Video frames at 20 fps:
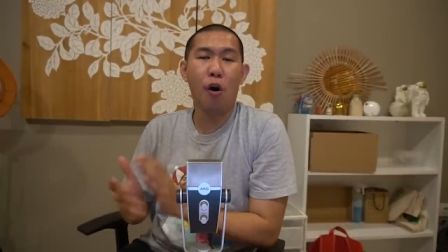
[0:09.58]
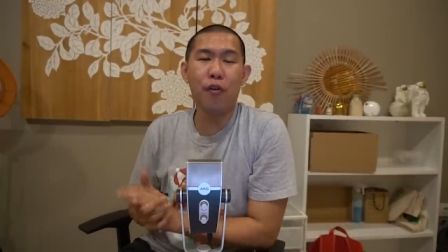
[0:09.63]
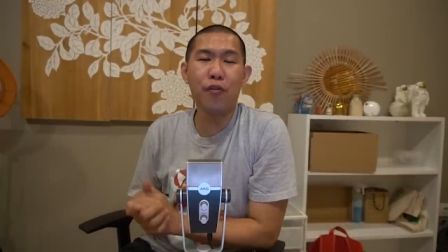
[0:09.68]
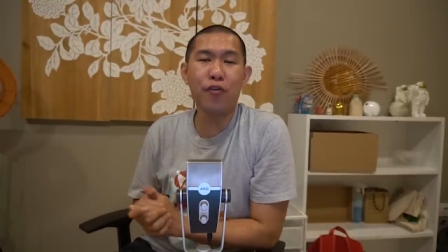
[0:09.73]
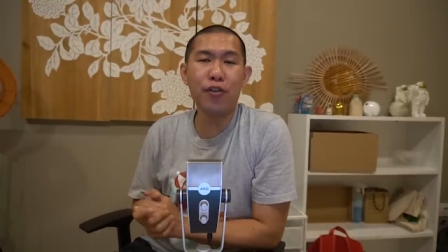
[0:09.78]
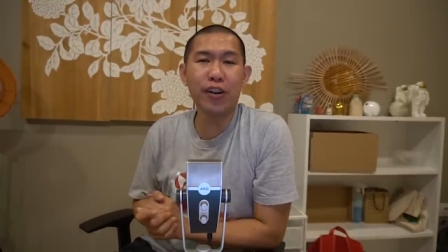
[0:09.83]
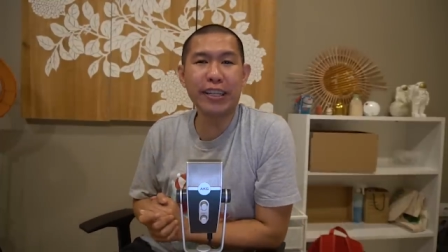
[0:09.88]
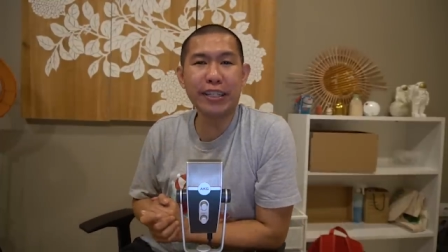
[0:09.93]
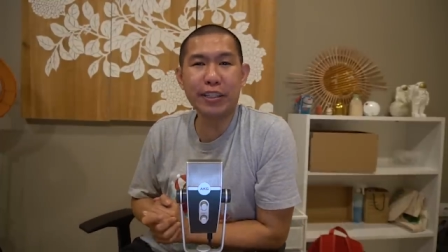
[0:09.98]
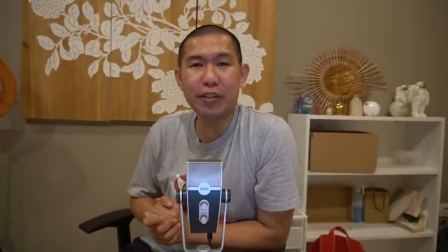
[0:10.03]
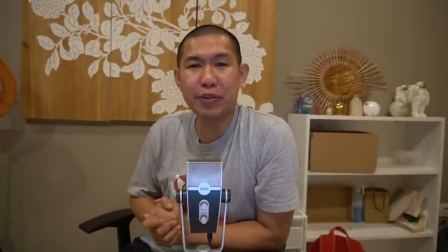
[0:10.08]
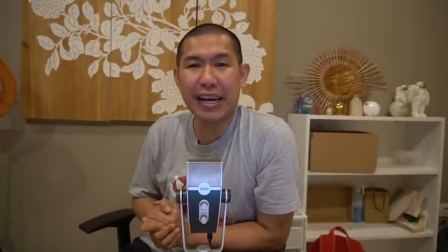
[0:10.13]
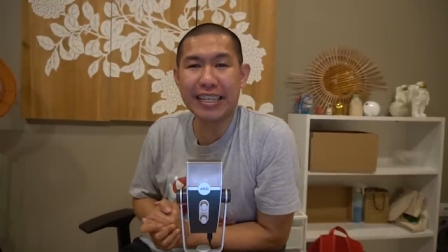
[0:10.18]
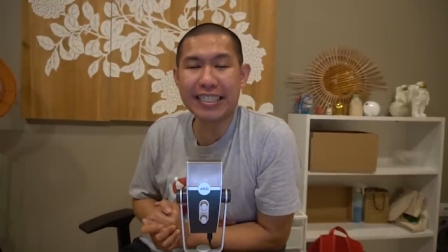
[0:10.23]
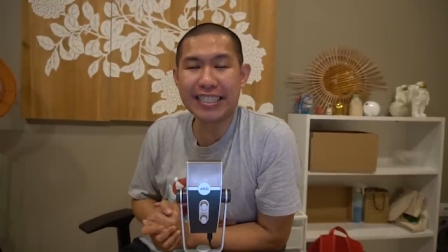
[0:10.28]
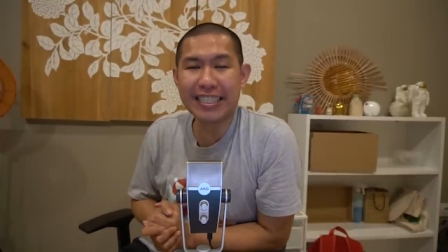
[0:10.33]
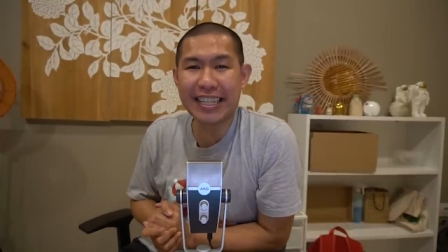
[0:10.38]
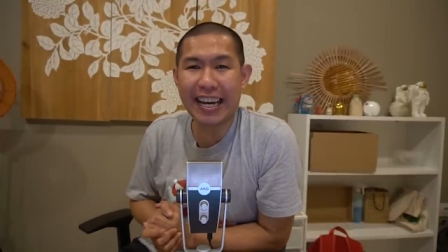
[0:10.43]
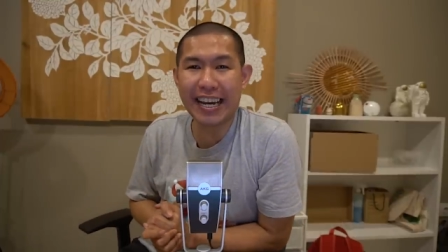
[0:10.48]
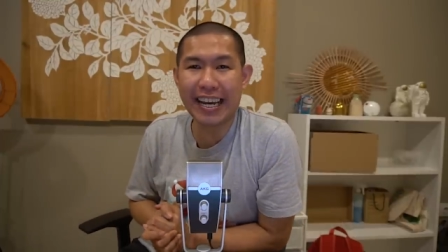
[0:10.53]
Hopefully, you
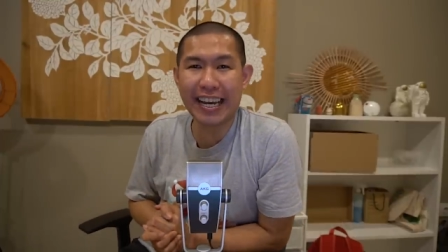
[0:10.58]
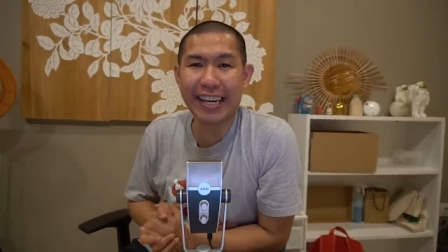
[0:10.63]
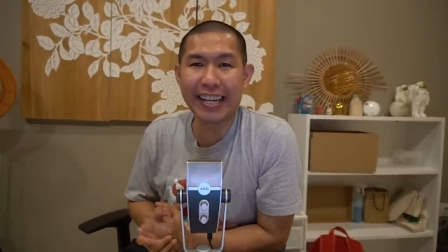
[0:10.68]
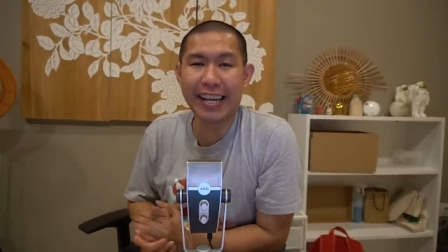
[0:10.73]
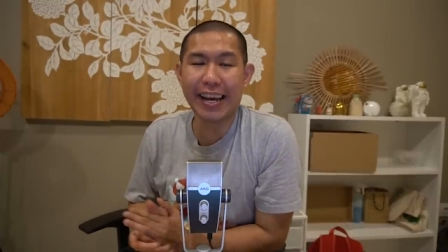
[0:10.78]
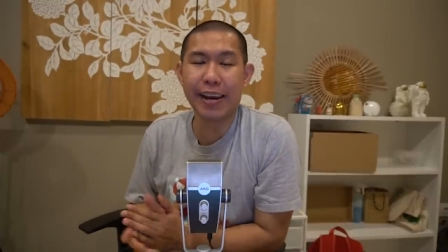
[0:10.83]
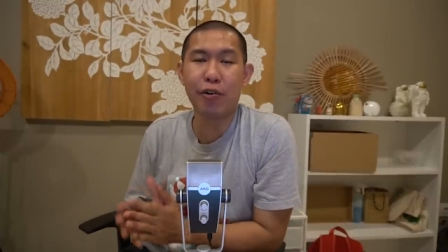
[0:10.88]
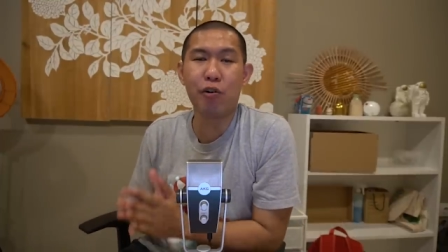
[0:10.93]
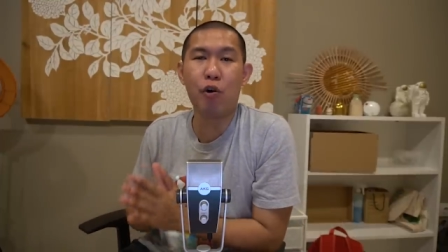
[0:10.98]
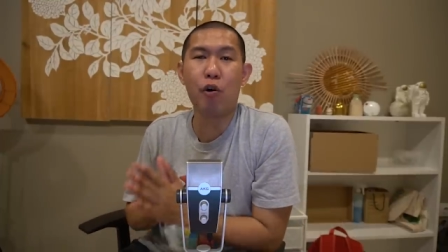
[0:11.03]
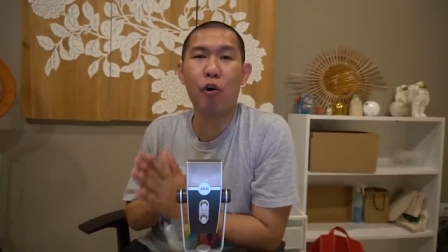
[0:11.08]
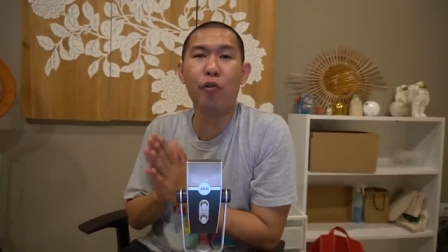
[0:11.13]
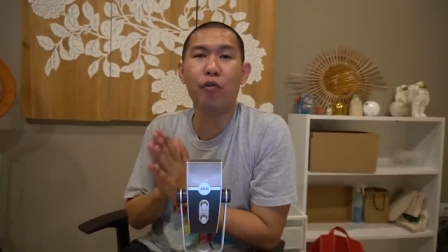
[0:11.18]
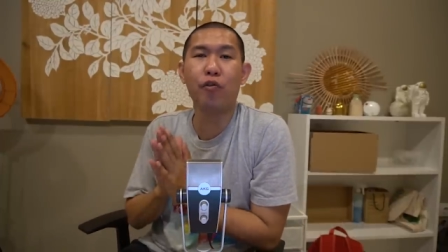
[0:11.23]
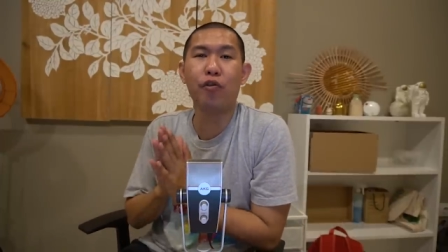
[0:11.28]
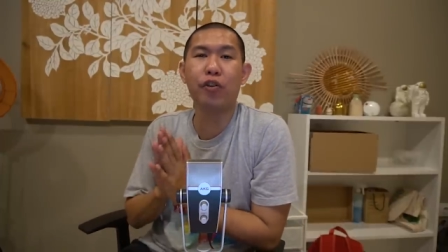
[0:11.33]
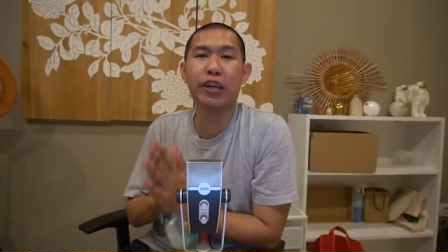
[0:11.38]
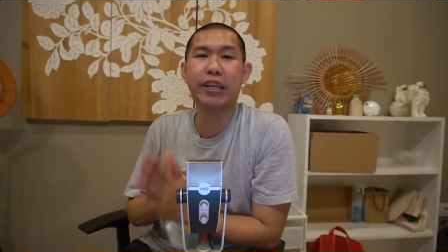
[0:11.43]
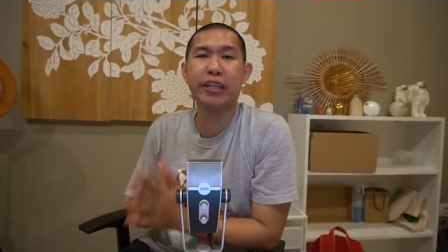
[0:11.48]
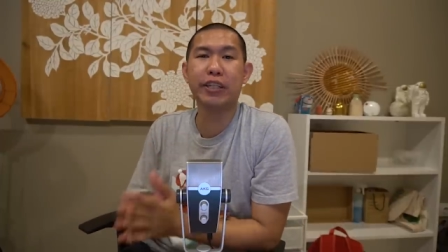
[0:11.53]
guys like it, and
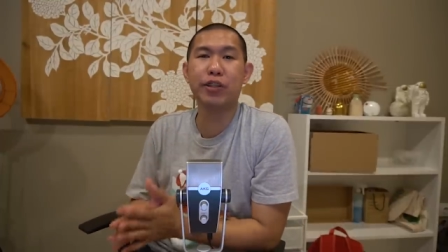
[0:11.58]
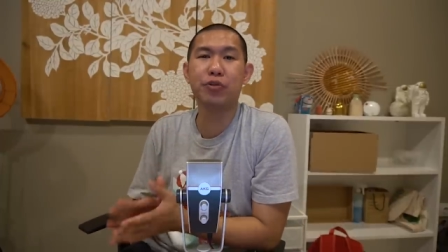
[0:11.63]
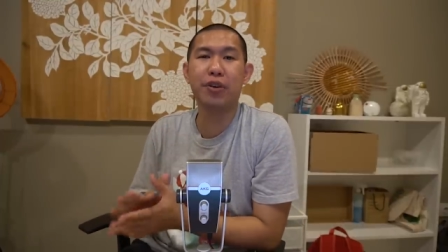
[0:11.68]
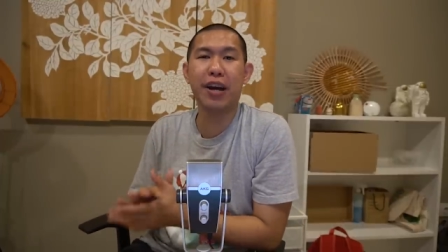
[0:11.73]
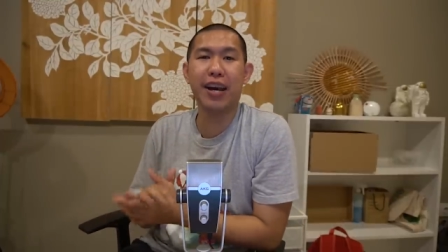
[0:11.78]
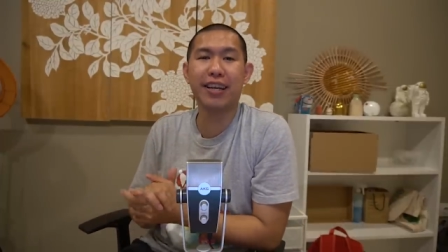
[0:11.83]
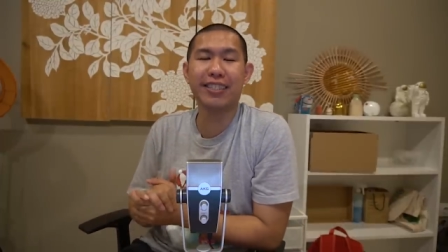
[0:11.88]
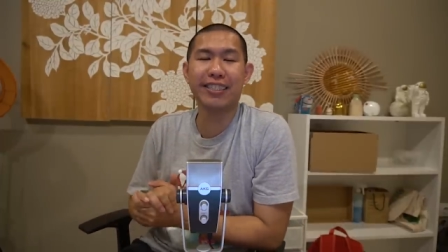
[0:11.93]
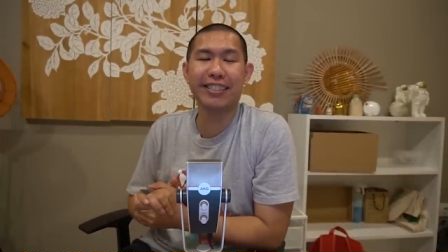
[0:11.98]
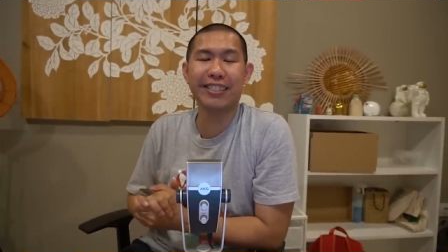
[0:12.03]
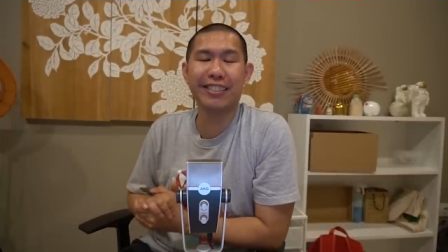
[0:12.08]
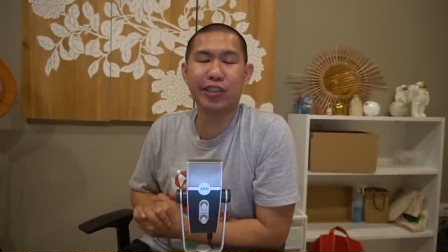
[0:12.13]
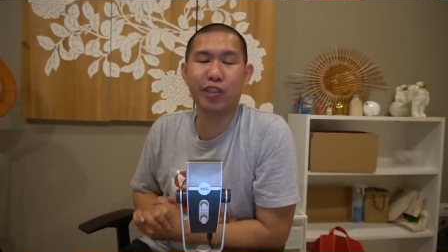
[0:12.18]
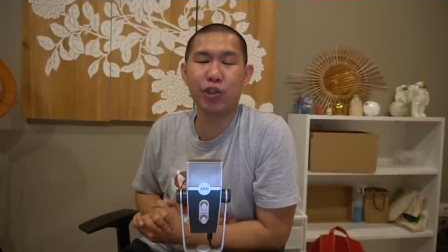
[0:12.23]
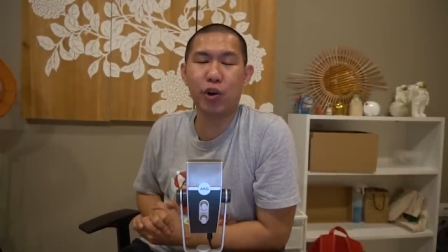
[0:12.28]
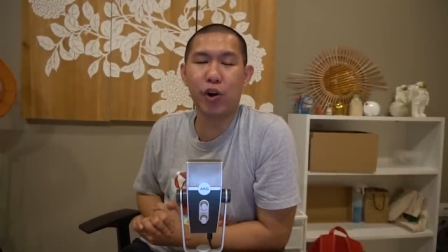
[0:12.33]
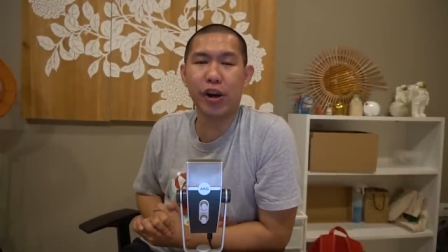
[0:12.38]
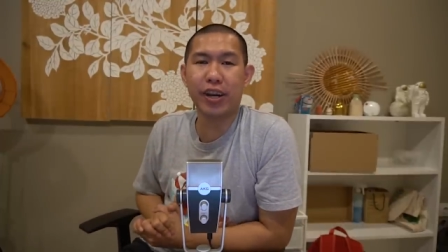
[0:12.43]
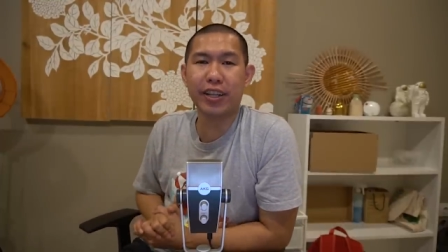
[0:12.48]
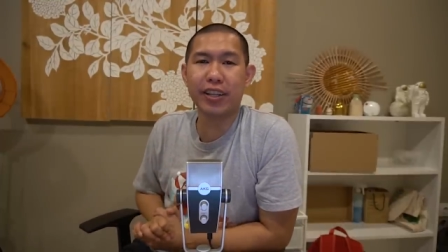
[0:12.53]
hopefully, you guys
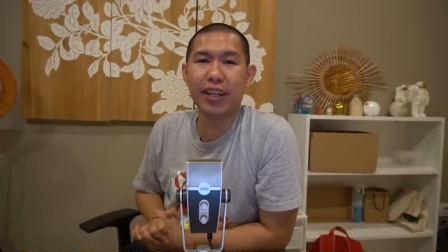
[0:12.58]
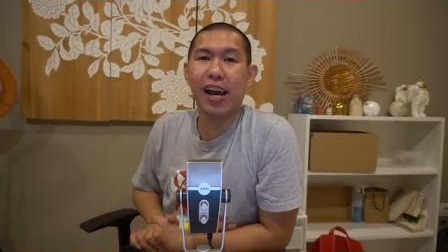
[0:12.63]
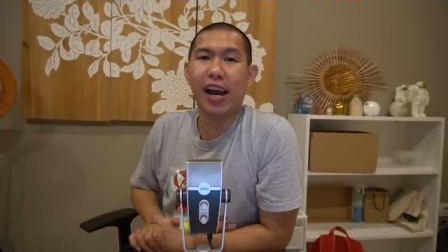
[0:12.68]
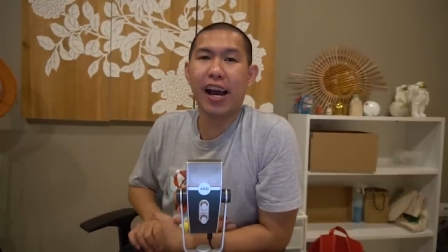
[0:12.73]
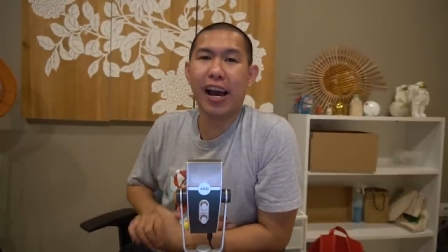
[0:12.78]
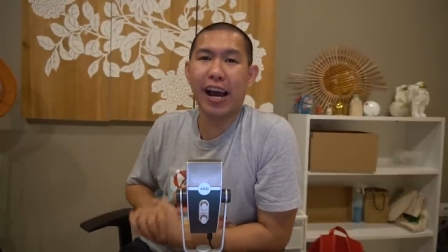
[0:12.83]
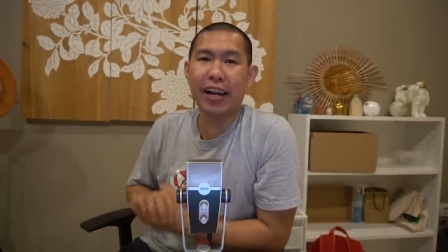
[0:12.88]
enjoy it.